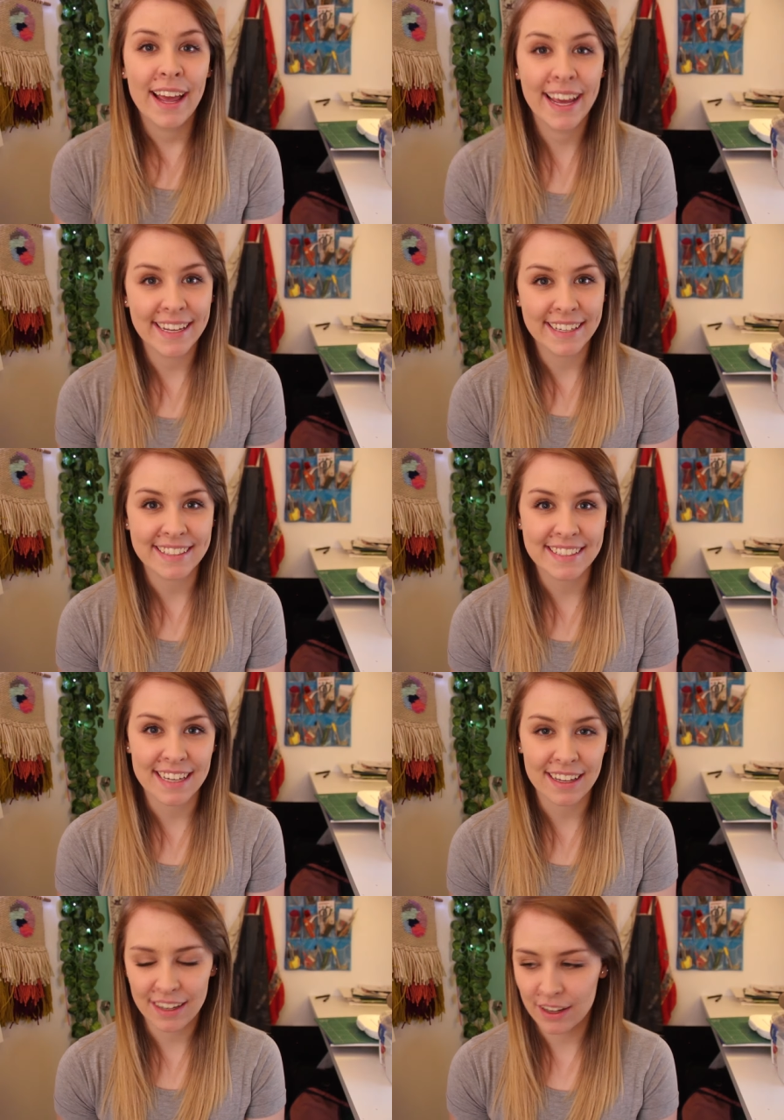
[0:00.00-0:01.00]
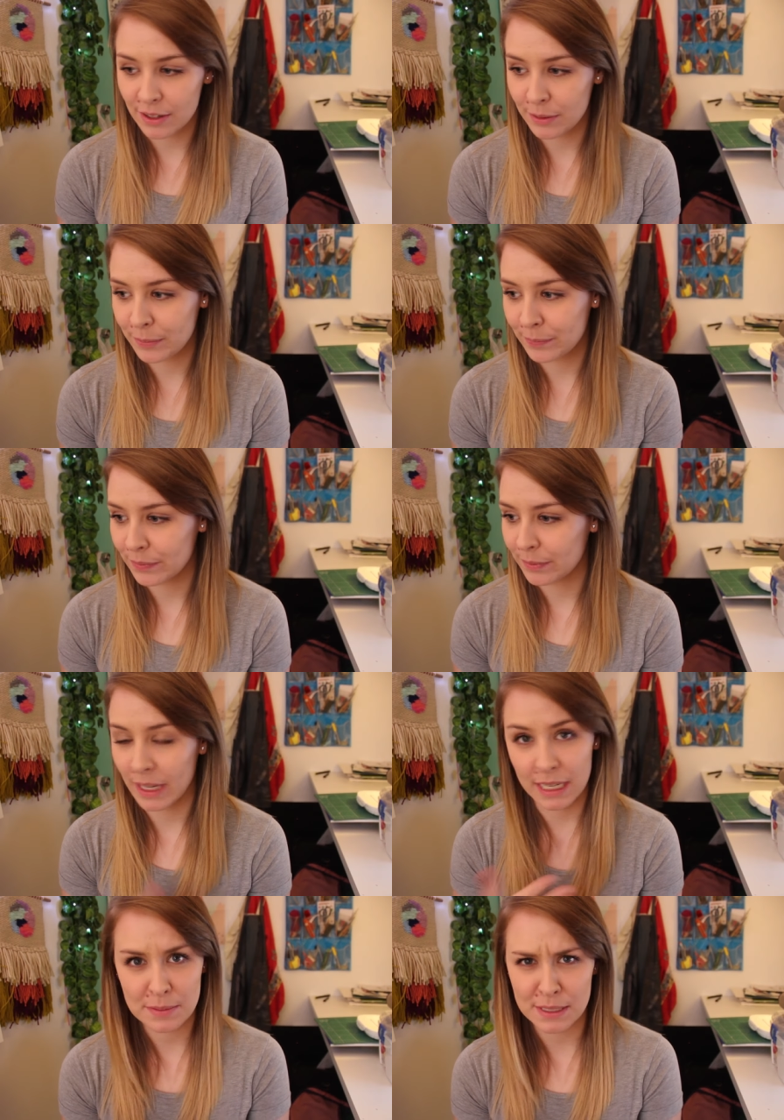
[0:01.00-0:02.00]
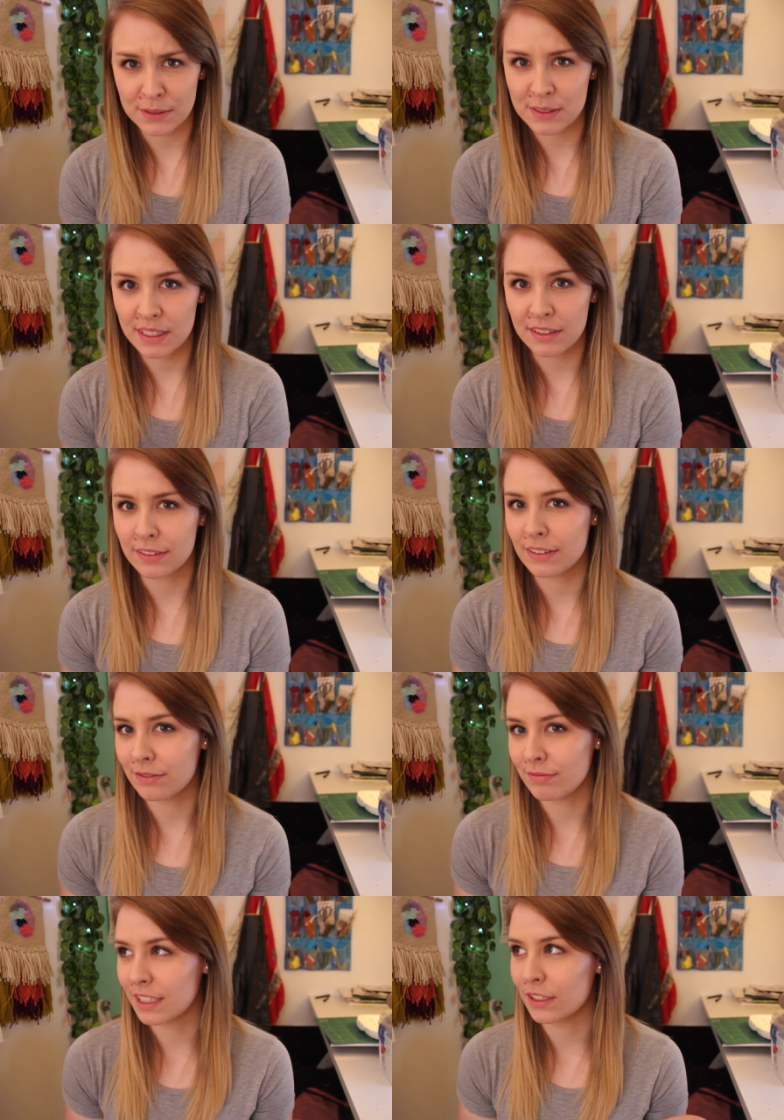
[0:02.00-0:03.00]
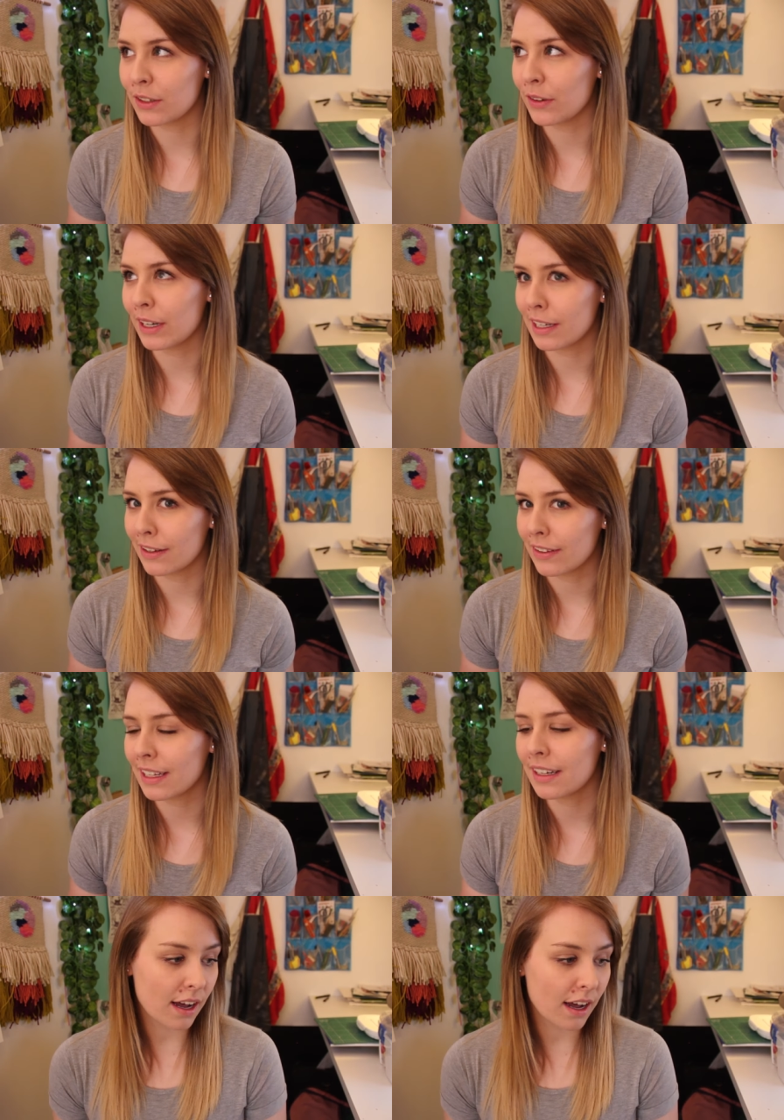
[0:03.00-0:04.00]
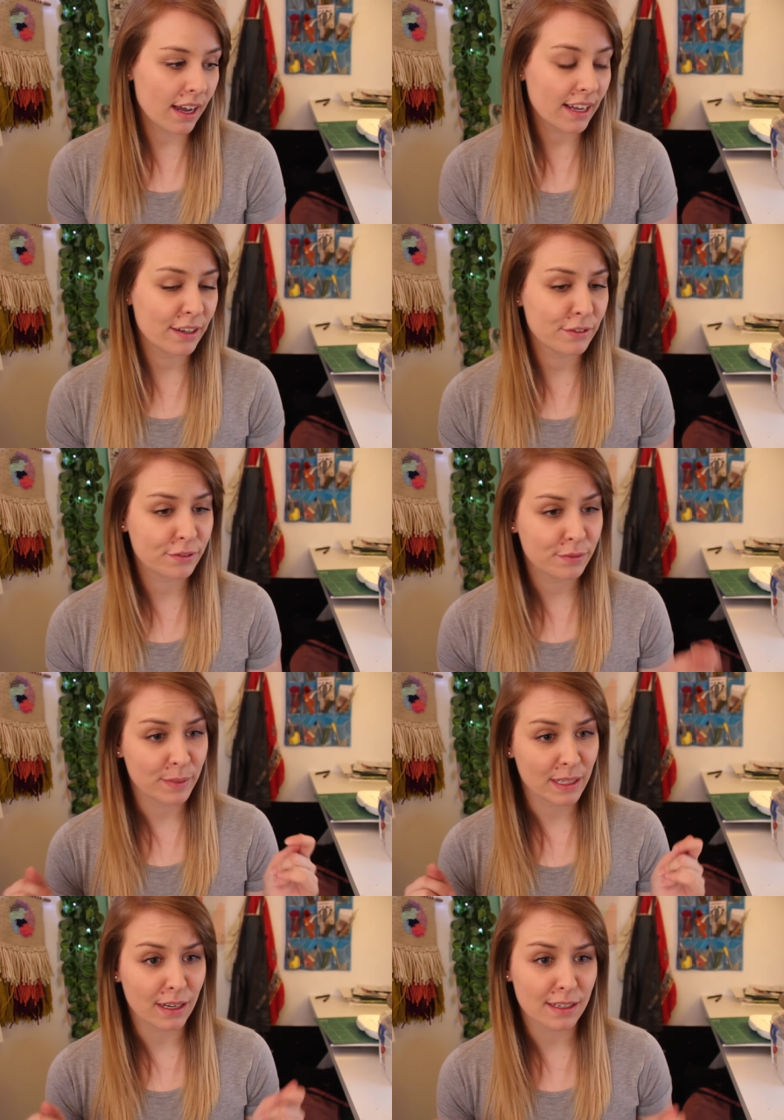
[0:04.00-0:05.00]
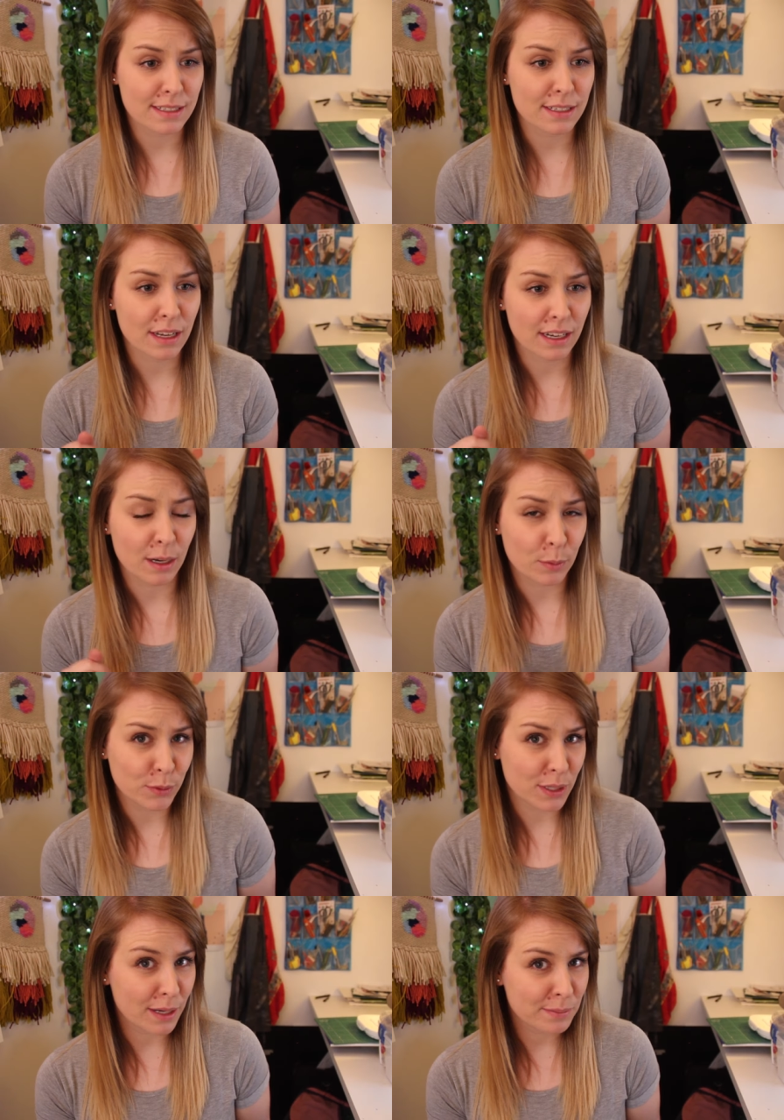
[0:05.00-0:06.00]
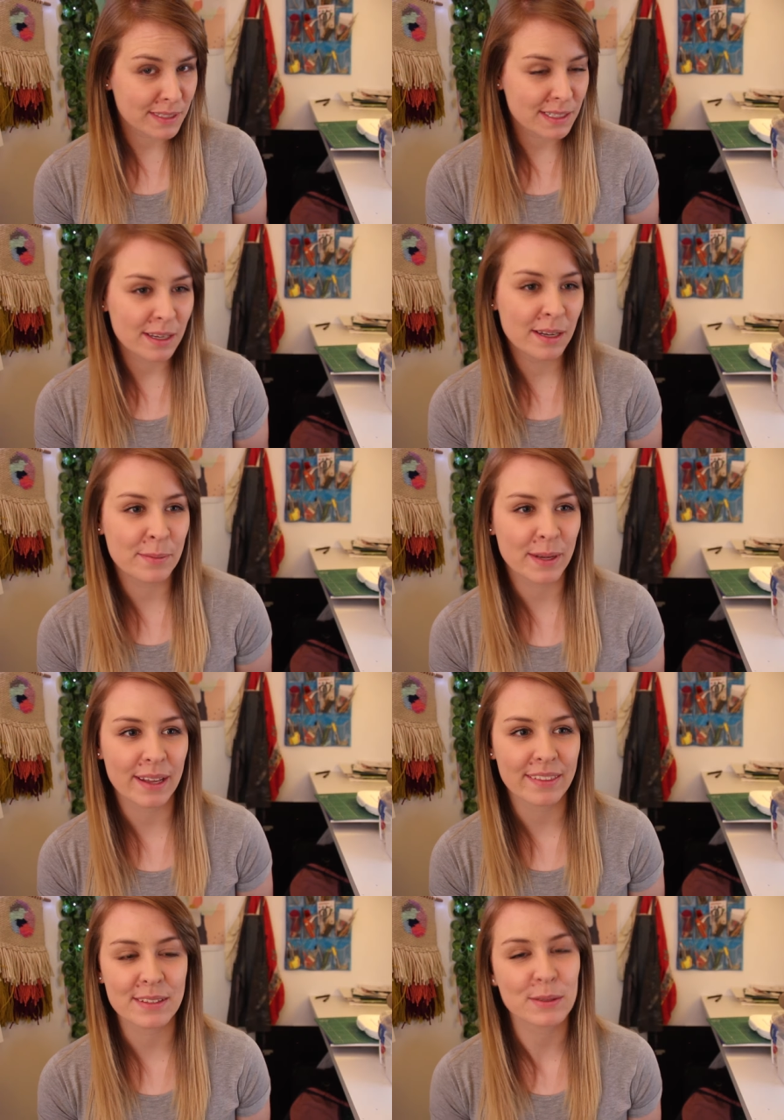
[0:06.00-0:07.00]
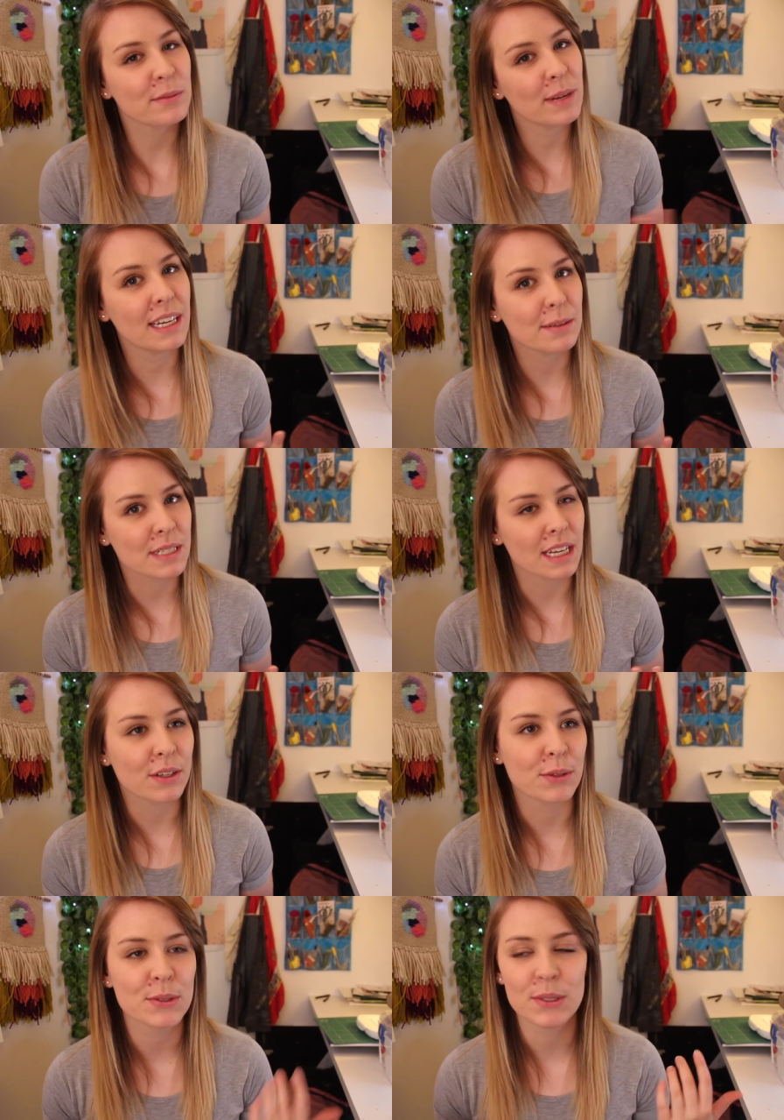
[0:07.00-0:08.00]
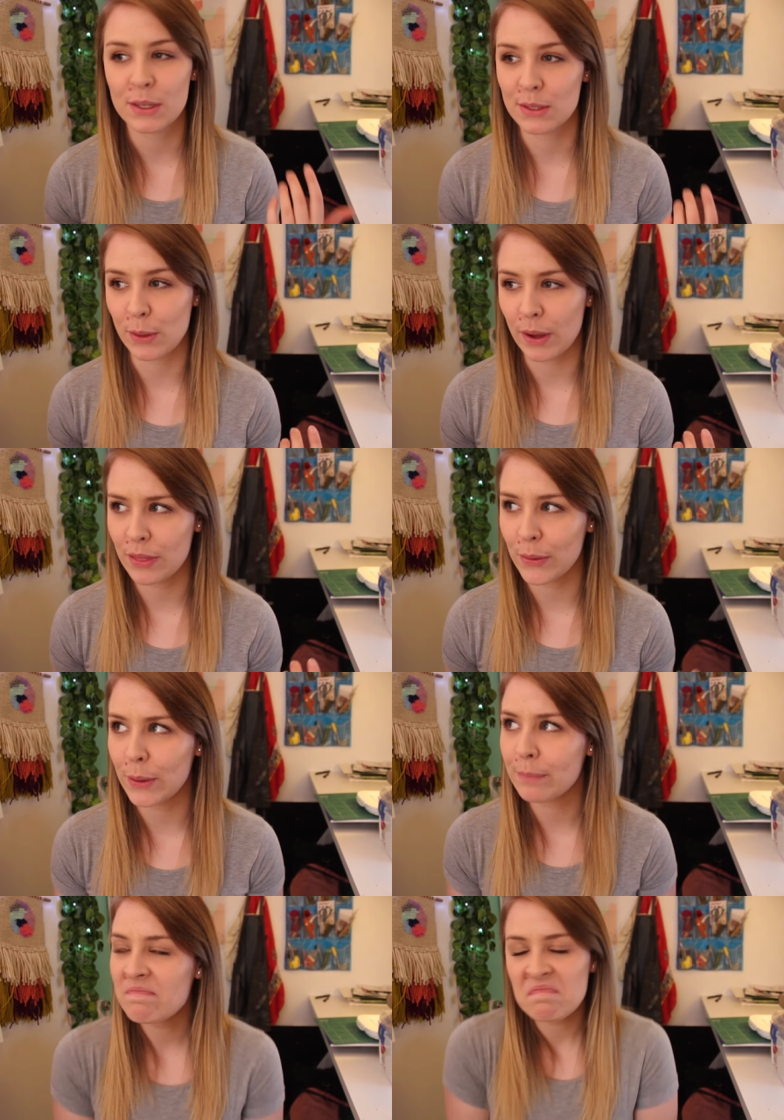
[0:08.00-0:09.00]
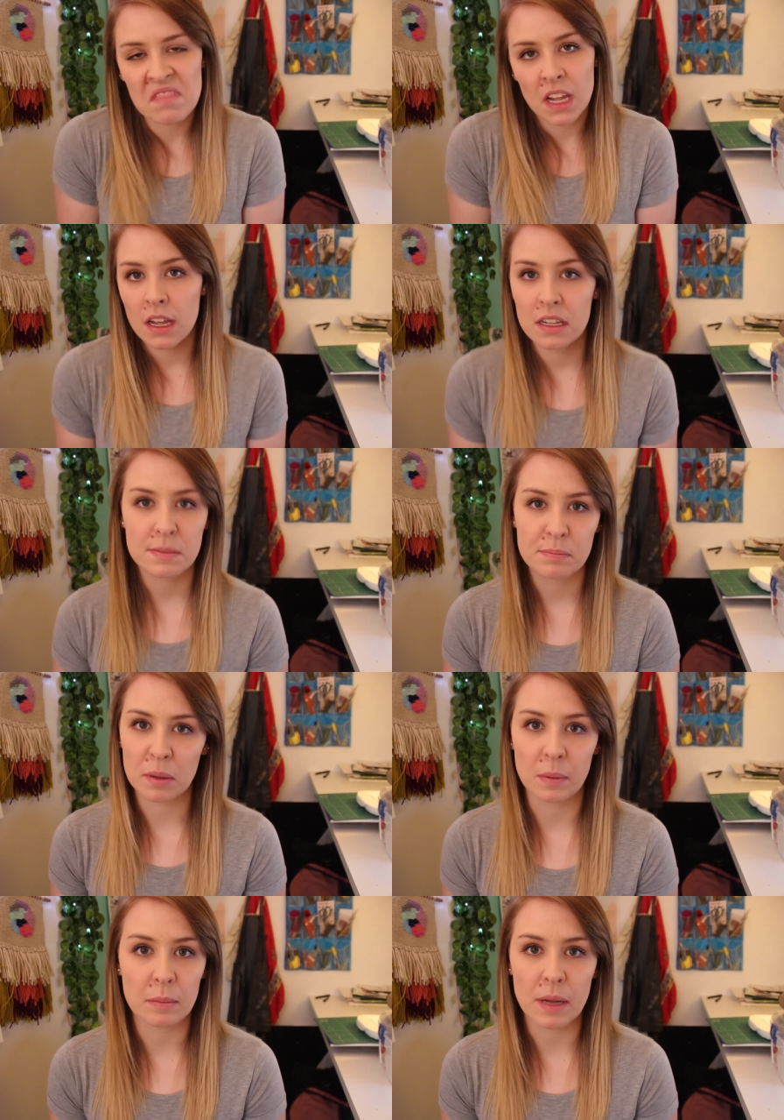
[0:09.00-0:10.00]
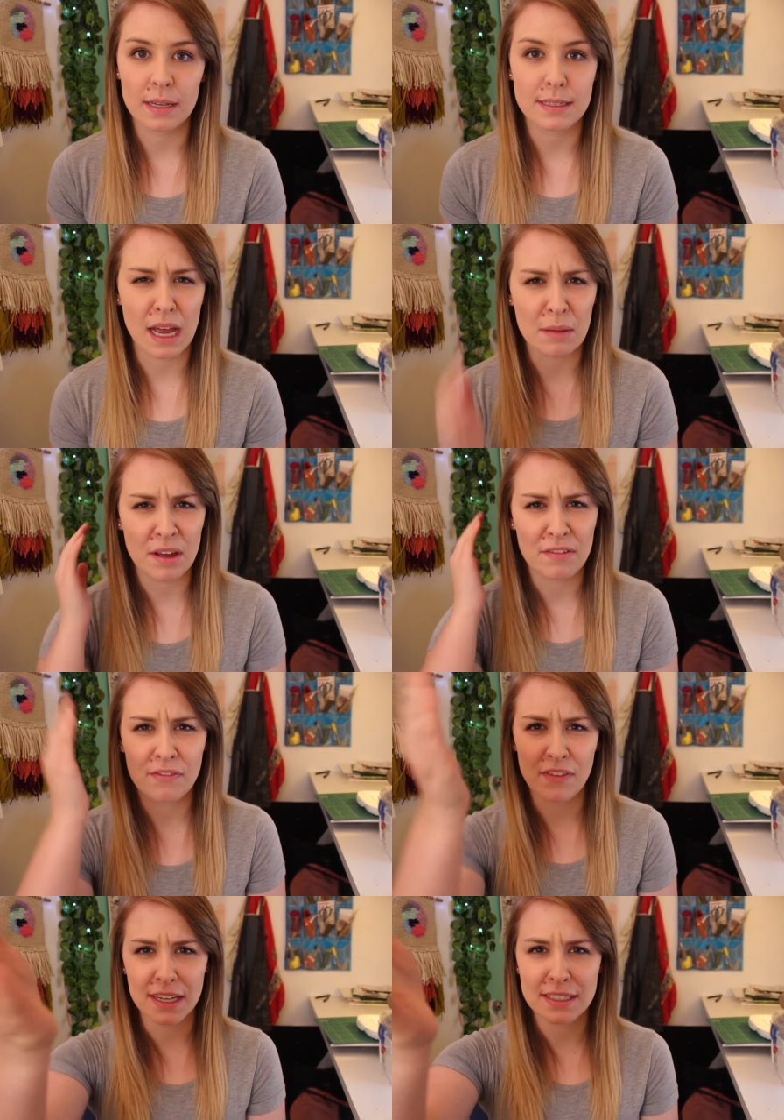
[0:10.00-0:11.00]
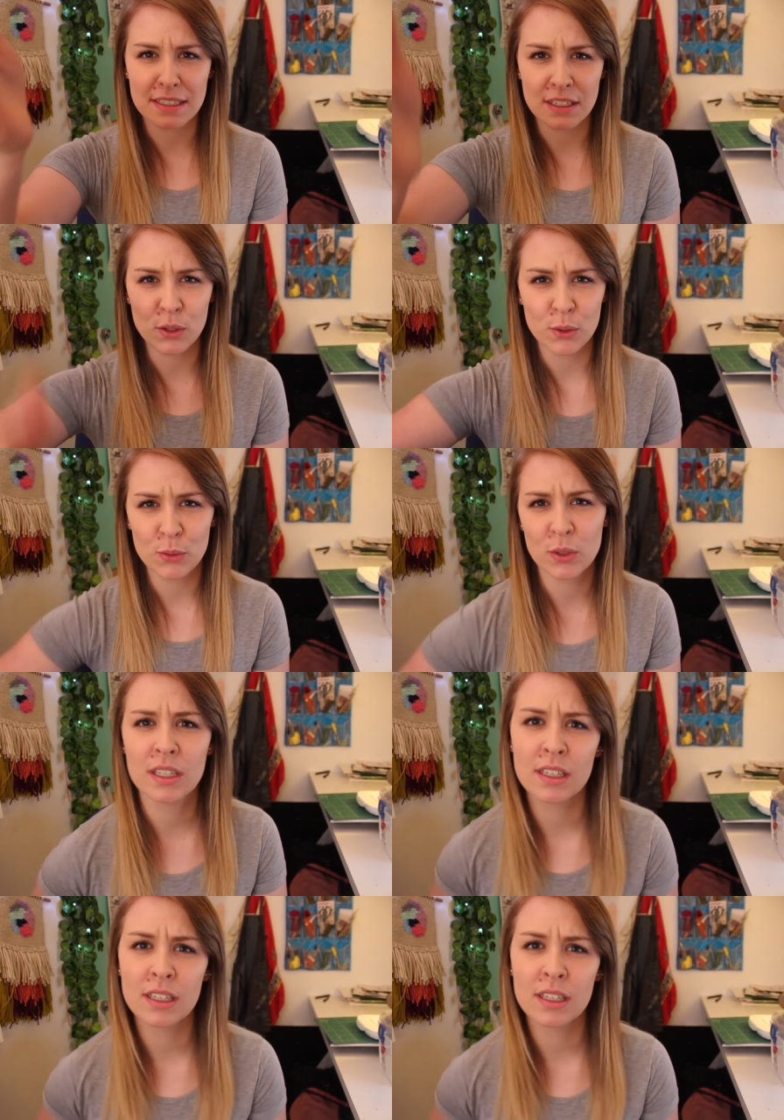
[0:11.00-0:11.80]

Hey internet, my name's Chelsea if you didn't already know that. I have been asked a couple times about the sort of mediums I use, so I thought it's probably about time I faced you,